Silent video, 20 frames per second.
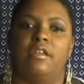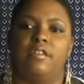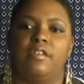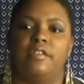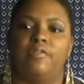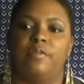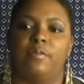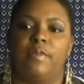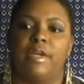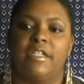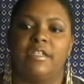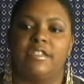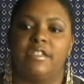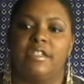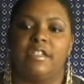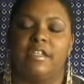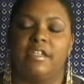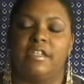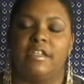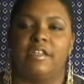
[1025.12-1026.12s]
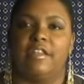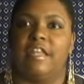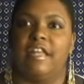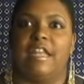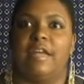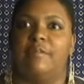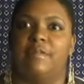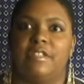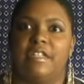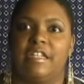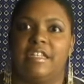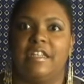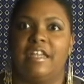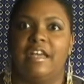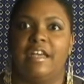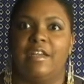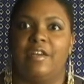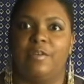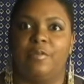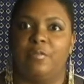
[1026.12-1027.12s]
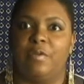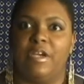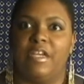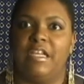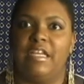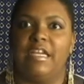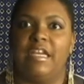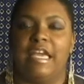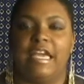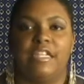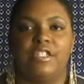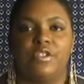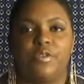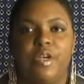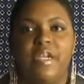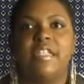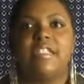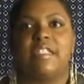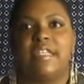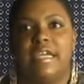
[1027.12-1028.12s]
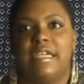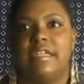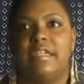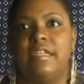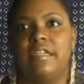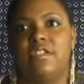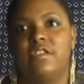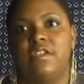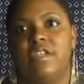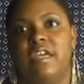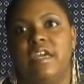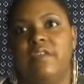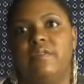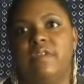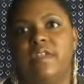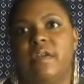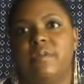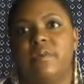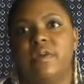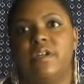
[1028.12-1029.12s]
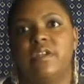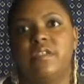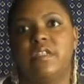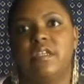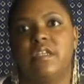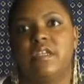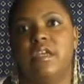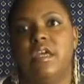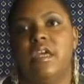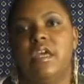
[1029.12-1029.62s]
of this information that I'm sitting there reading and translating it to the everyday person.